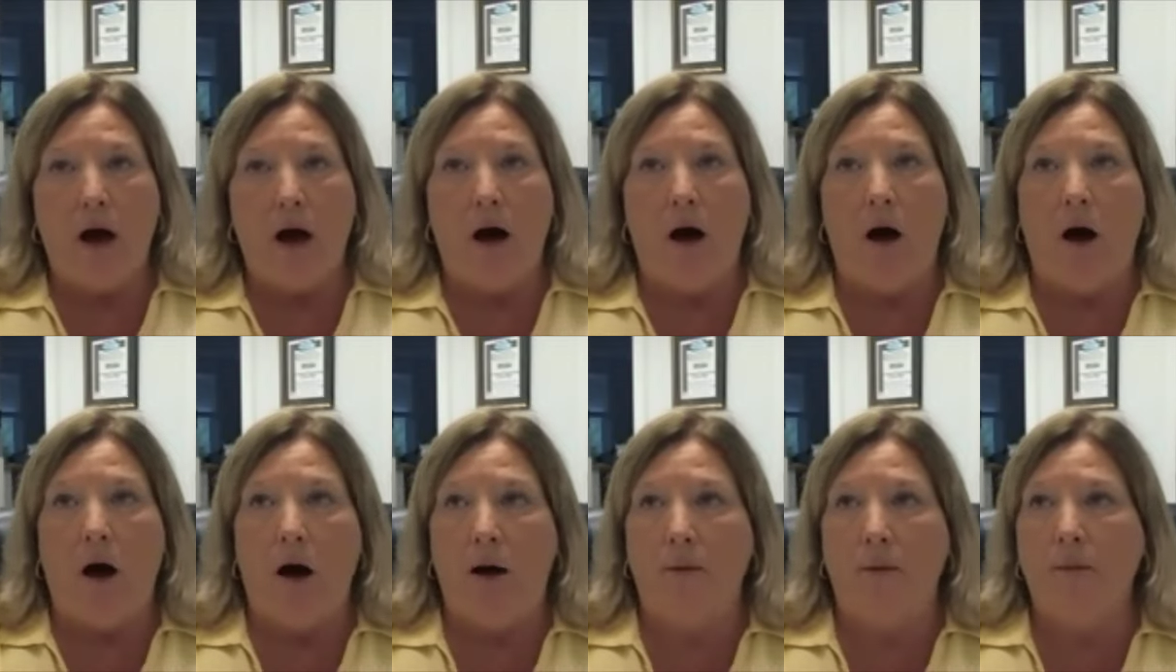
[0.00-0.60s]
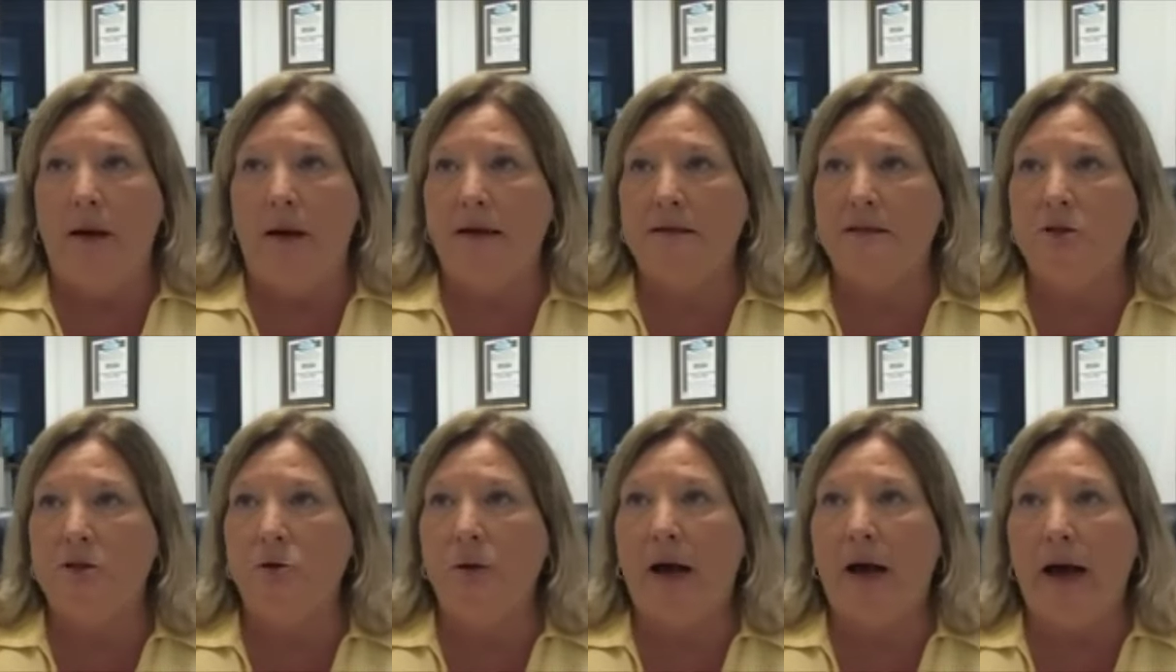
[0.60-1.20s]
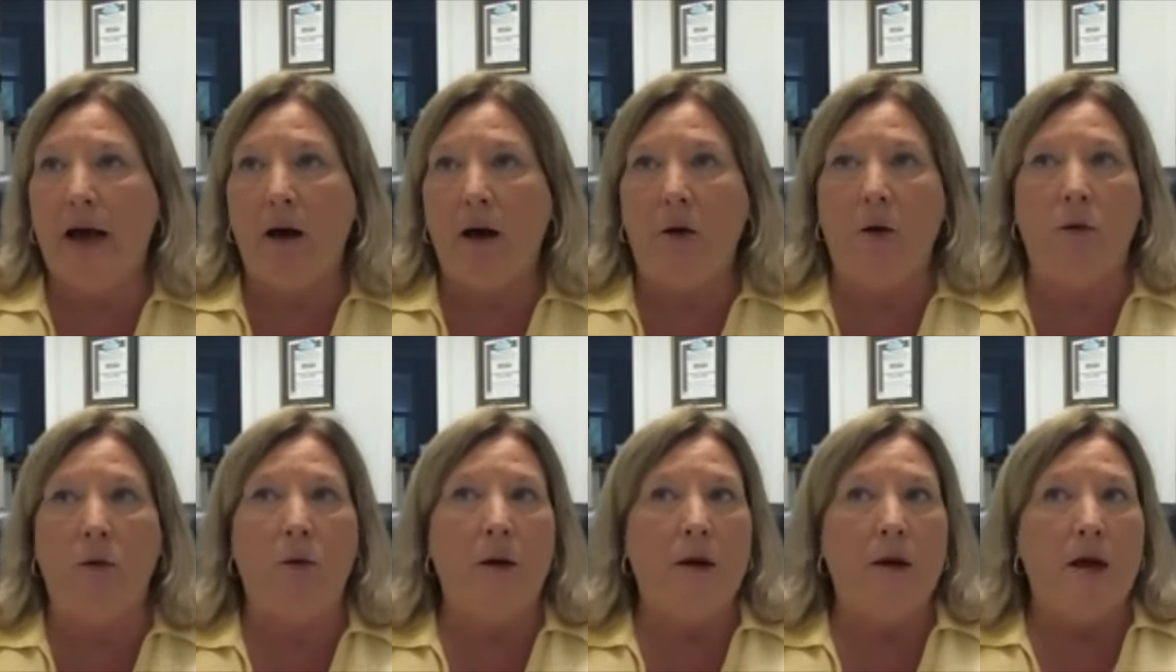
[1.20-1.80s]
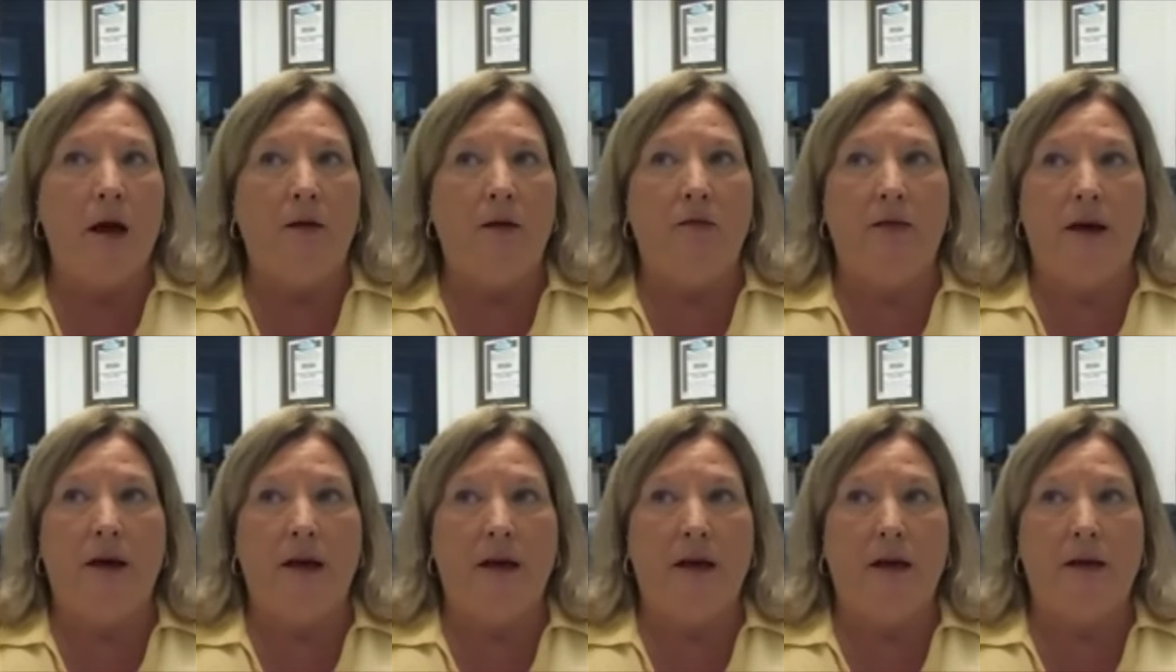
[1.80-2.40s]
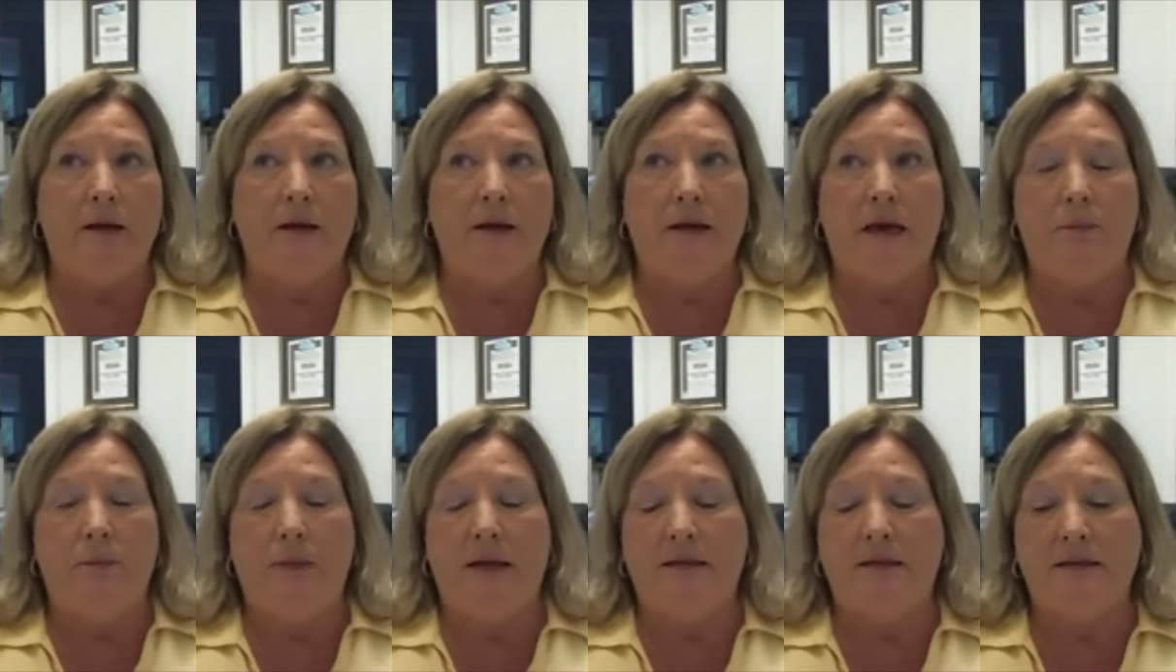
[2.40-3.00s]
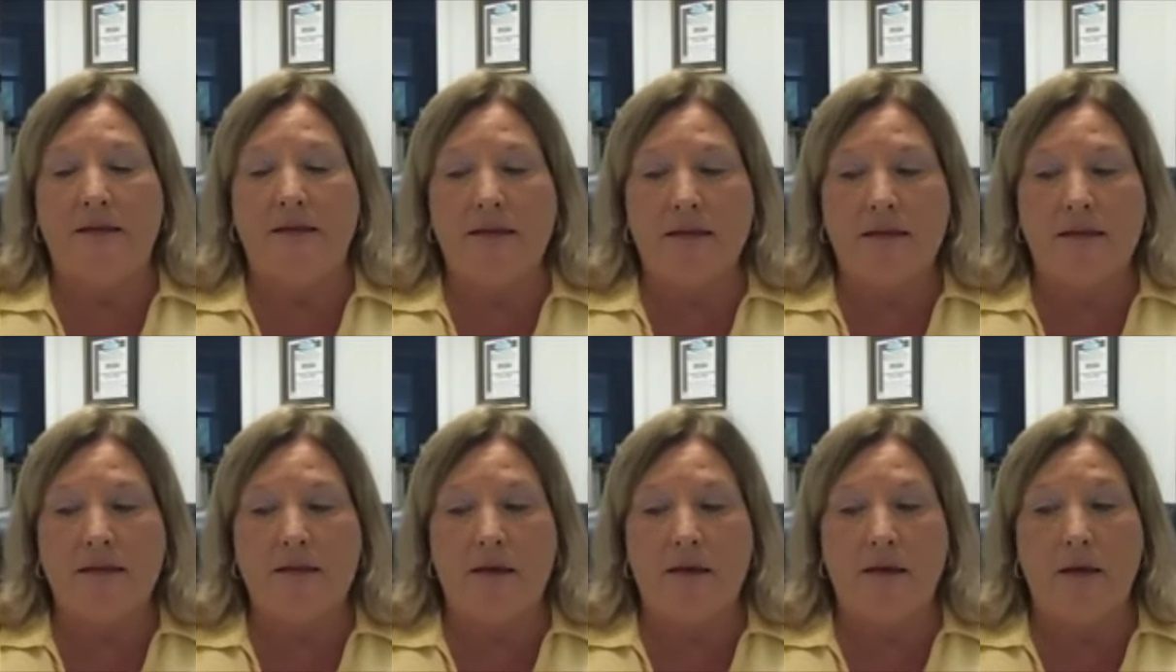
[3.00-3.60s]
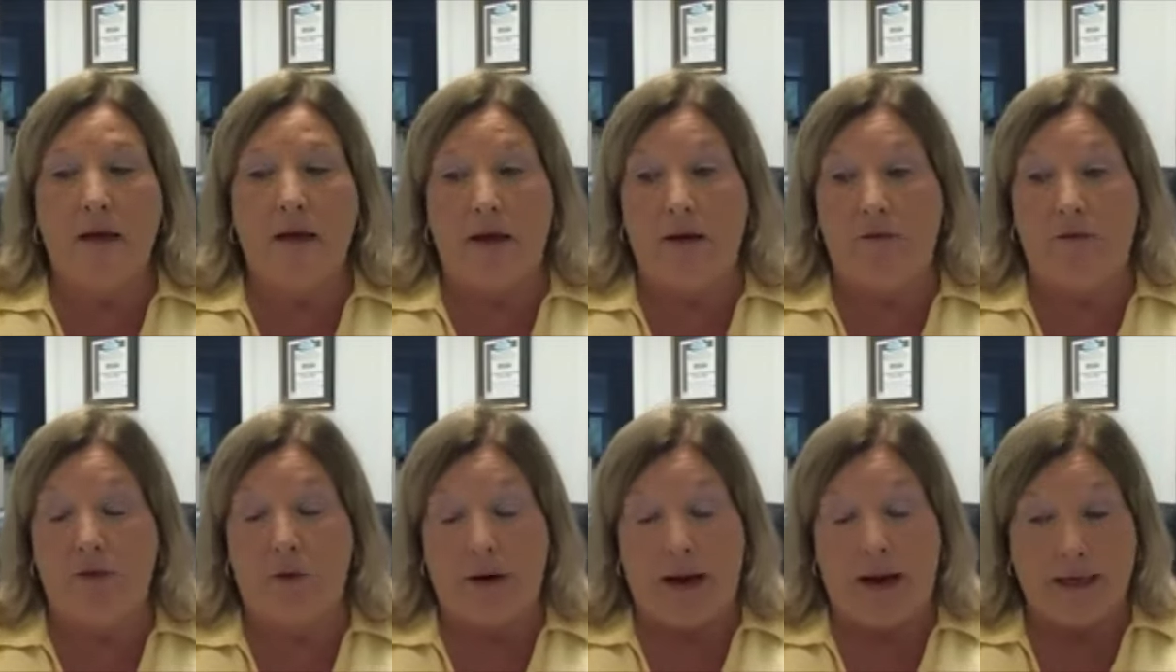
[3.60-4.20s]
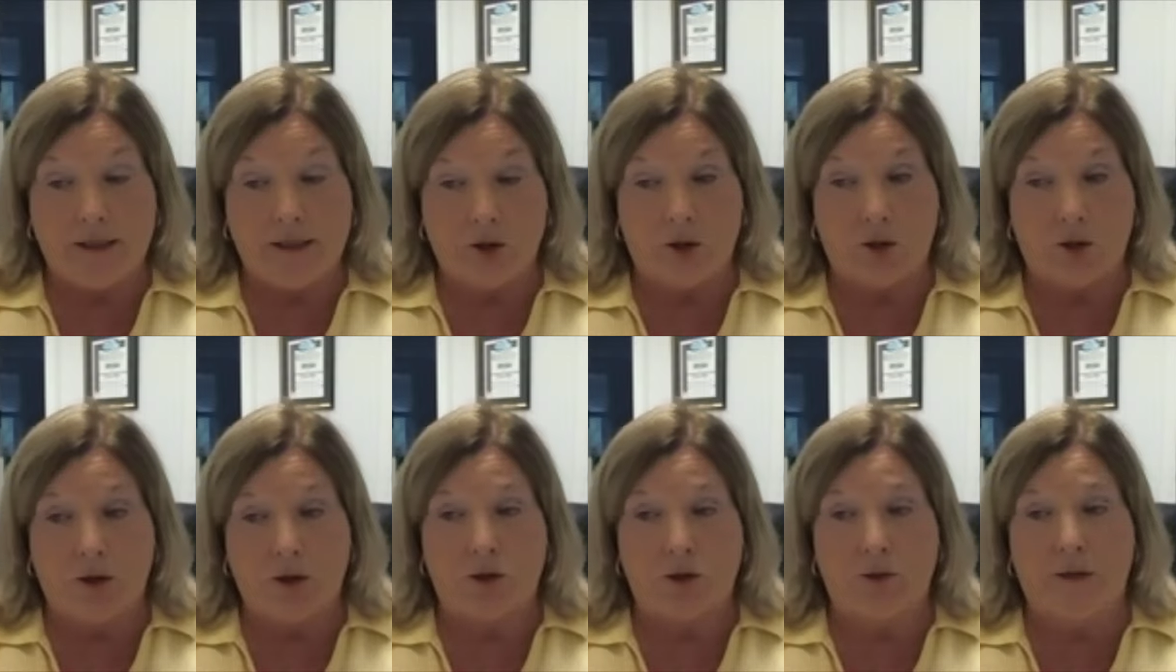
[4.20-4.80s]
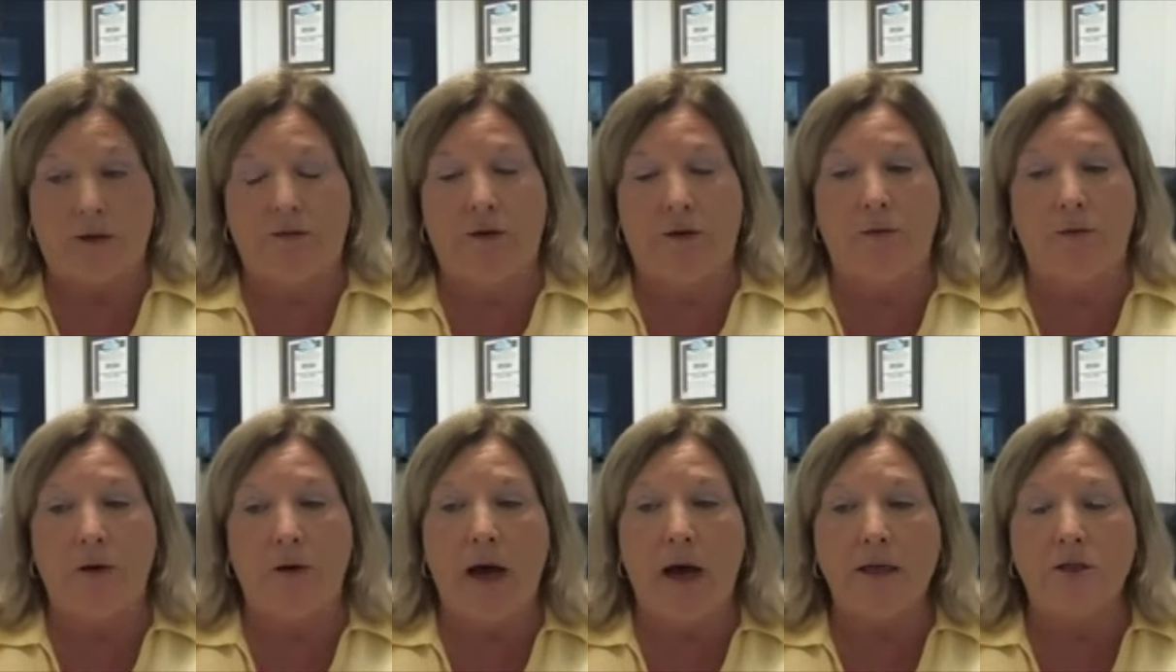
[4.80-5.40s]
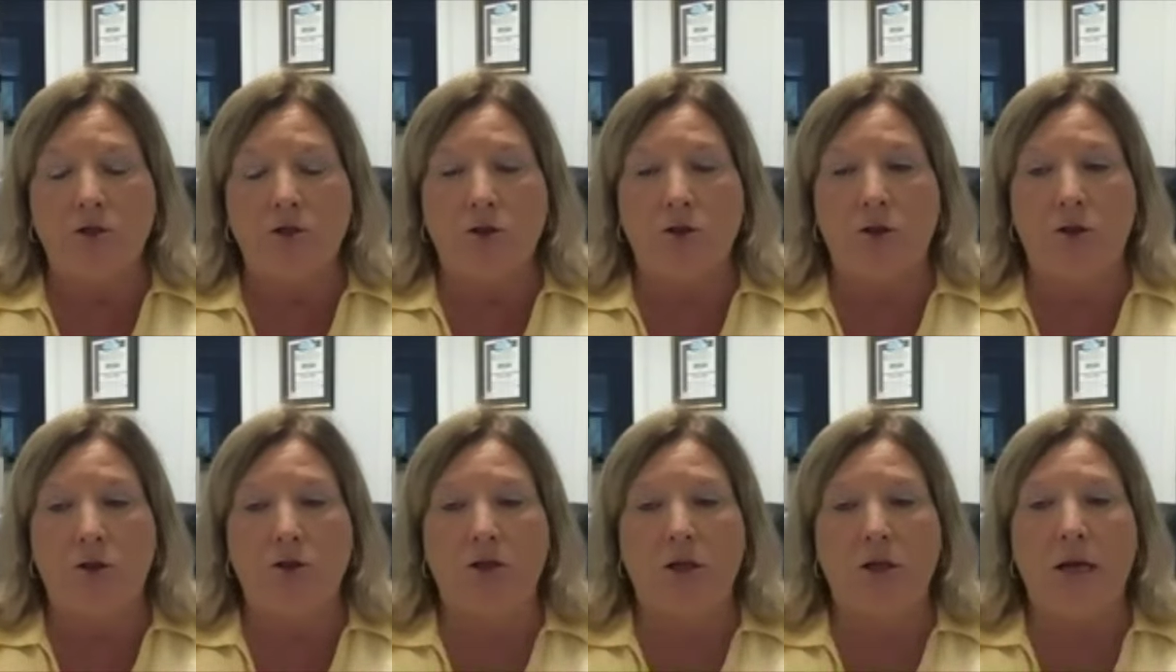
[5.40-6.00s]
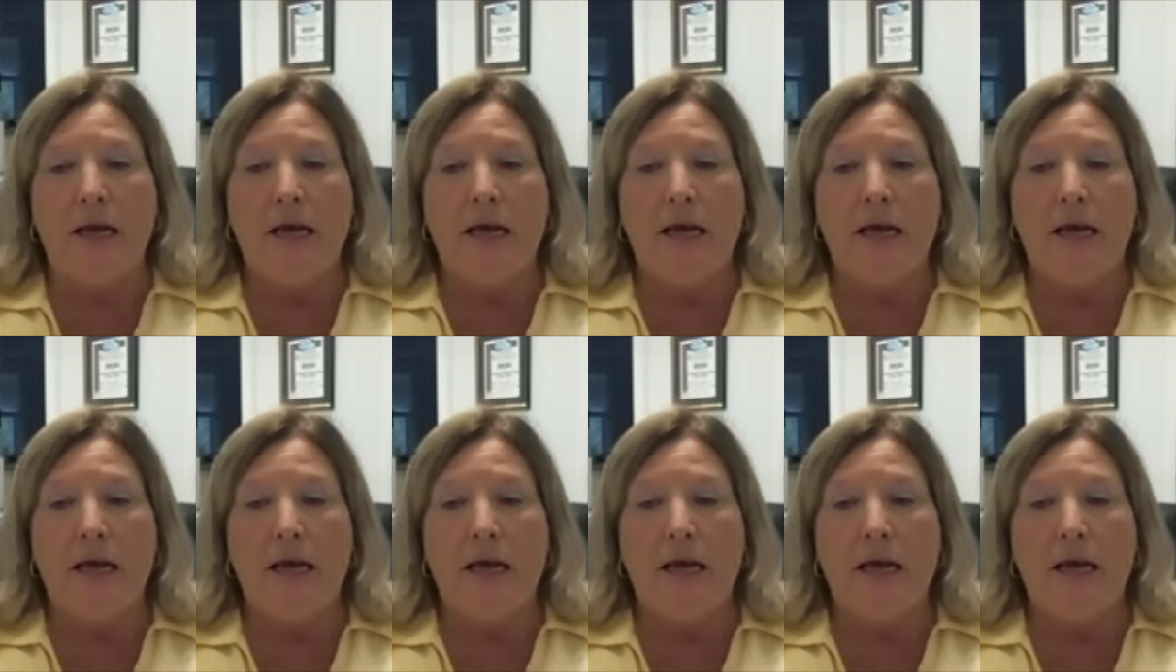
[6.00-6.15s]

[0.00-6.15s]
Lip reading: as to how they can be assisted if they're at church or if they're not at church,